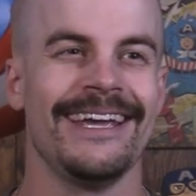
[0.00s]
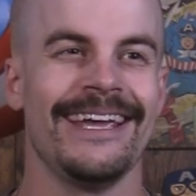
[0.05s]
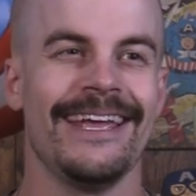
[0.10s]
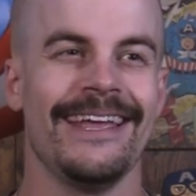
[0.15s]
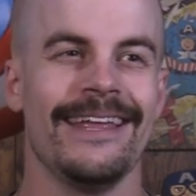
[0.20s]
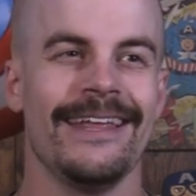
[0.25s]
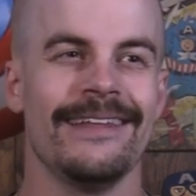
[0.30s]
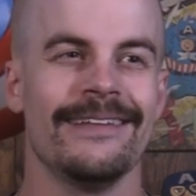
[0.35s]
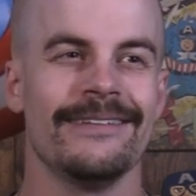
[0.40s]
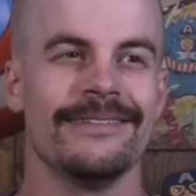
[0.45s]

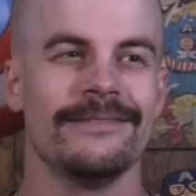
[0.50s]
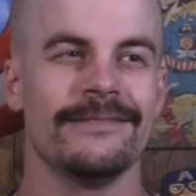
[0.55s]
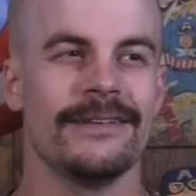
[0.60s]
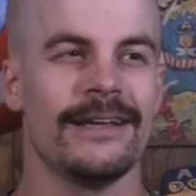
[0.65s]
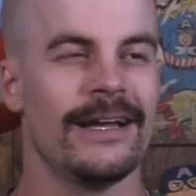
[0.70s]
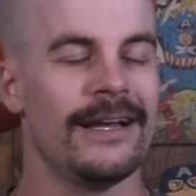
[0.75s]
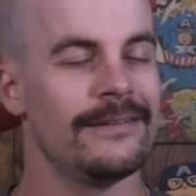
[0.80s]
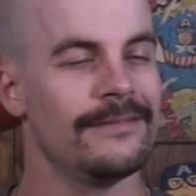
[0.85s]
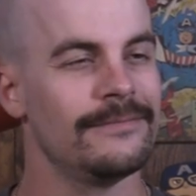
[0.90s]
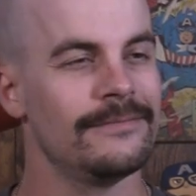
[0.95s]
and
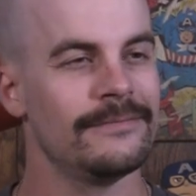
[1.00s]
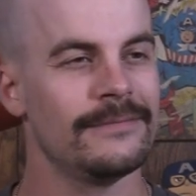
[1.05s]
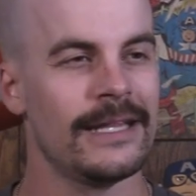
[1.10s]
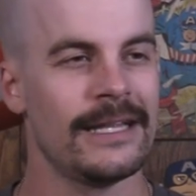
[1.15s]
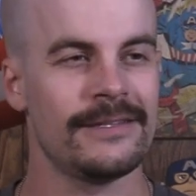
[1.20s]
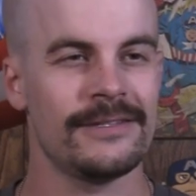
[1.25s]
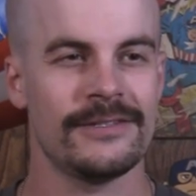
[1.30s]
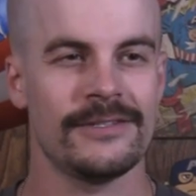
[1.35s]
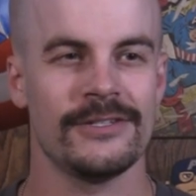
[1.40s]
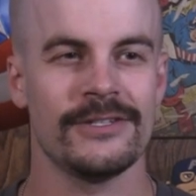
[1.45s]

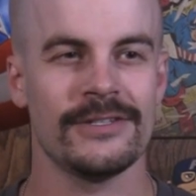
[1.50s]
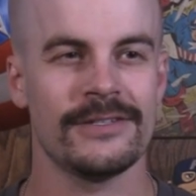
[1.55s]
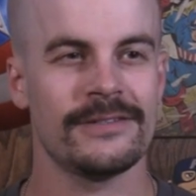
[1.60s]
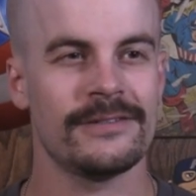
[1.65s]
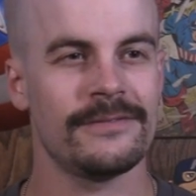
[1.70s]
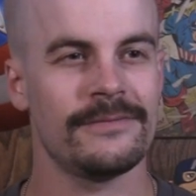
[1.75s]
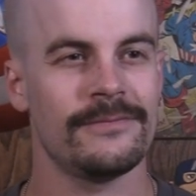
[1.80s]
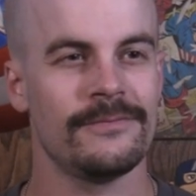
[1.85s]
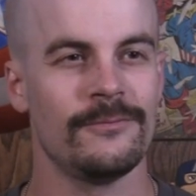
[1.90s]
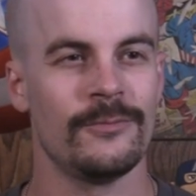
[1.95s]
let's
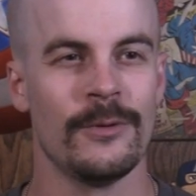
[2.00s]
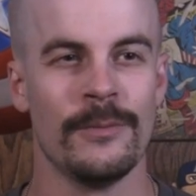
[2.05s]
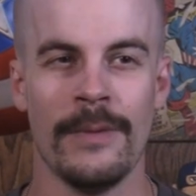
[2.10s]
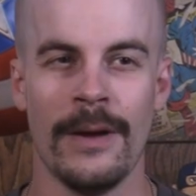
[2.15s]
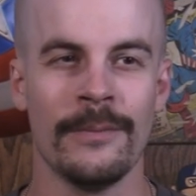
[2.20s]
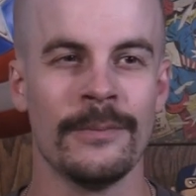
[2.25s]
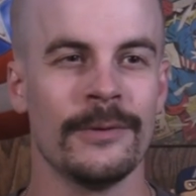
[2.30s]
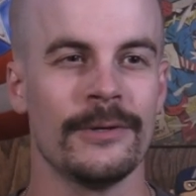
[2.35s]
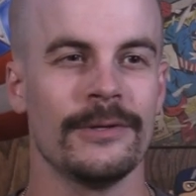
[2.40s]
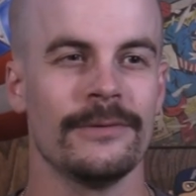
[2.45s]
just
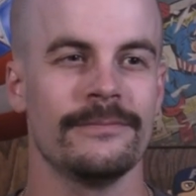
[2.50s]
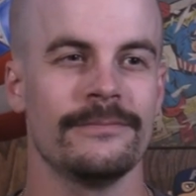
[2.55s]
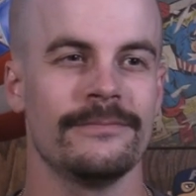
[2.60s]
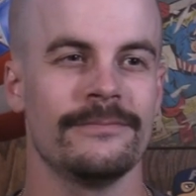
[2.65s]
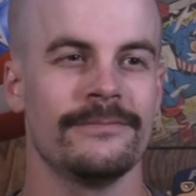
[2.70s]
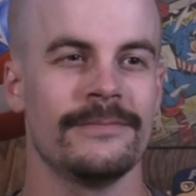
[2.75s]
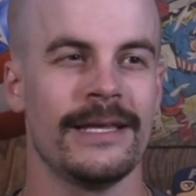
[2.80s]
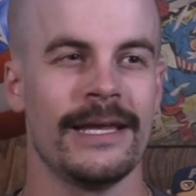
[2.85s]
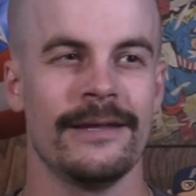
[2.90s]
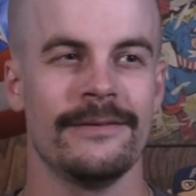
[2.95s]
remember
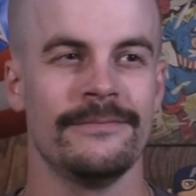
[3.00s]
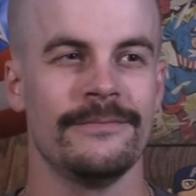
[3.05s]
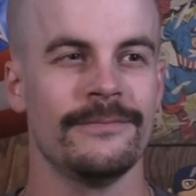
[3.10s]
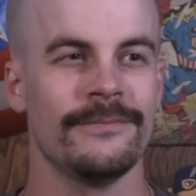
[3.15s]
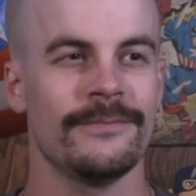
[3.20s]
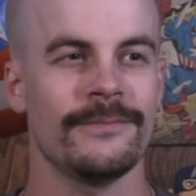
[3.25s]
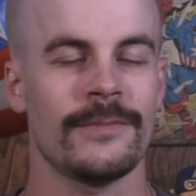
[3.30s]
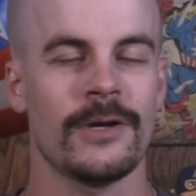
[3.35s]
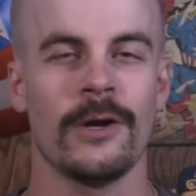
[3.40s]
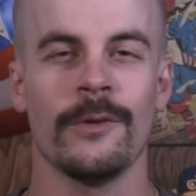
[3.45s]
that
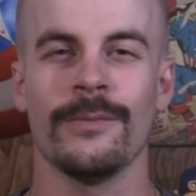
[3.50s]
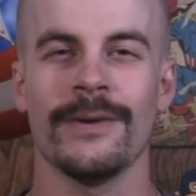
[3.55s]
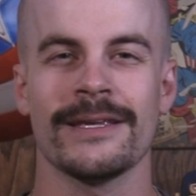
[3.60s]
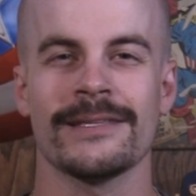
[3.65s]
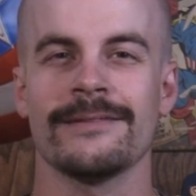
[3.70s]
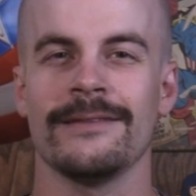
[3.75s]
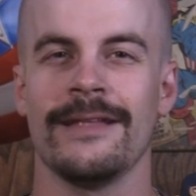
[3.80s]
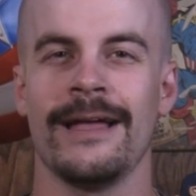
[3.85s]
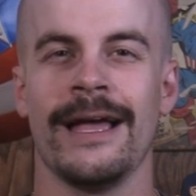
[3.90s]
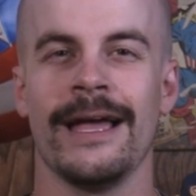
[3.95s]
our
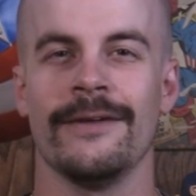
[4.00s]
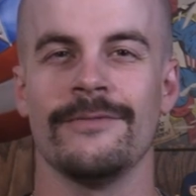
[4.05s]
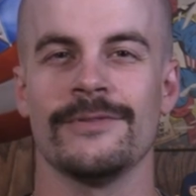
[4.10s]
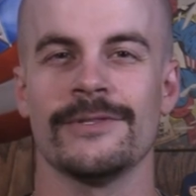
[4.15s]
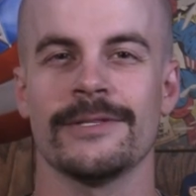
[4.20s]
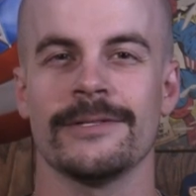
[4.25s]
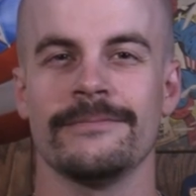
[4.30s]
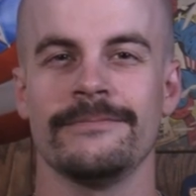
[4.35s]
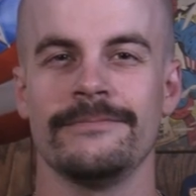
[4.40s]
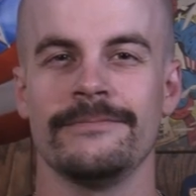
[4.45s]
best
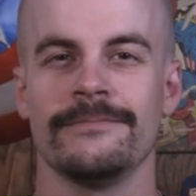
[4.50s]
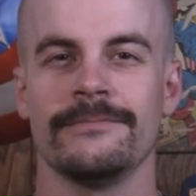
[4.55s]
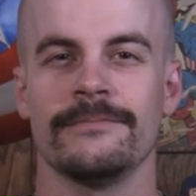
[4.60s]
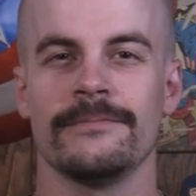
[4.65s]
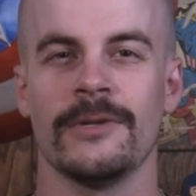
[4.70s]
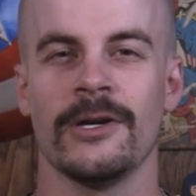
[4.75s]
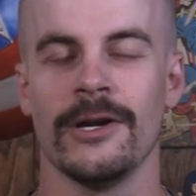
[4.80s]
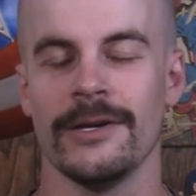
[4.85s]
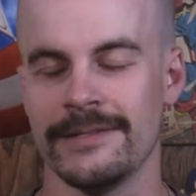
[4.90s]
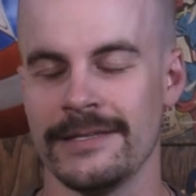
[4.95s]
lives
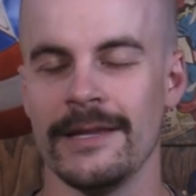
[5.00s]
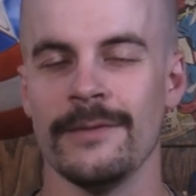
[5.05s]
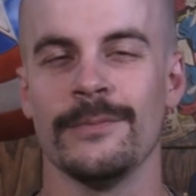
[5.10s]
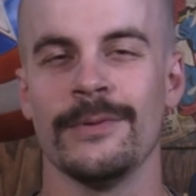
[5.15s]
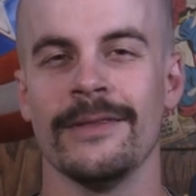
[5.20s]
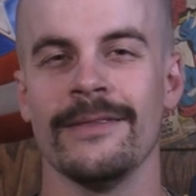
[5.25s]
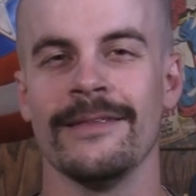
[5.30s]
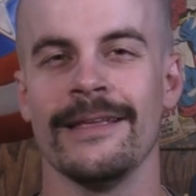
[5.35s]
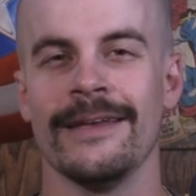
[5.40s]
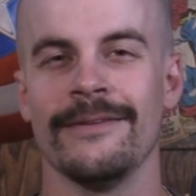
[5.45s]
are 10
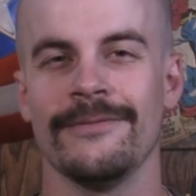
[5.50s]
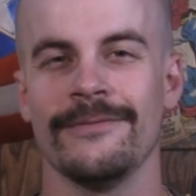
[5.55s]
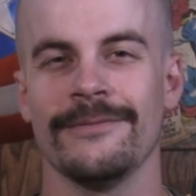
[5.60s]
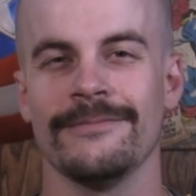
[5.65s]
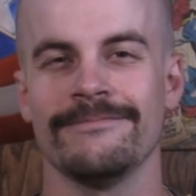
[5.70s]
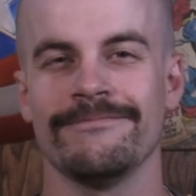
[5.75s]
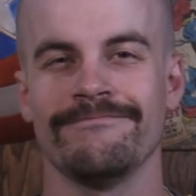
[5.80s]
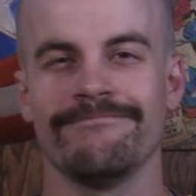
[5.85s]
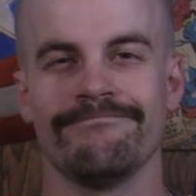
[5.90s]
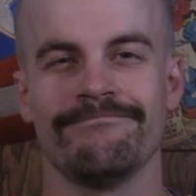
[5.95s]
Pin
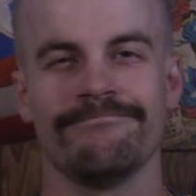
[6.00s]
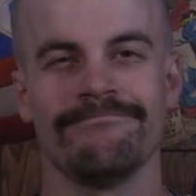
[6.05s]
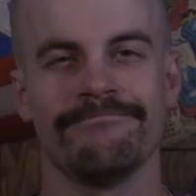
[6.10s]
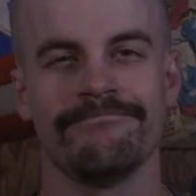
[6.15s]
Life.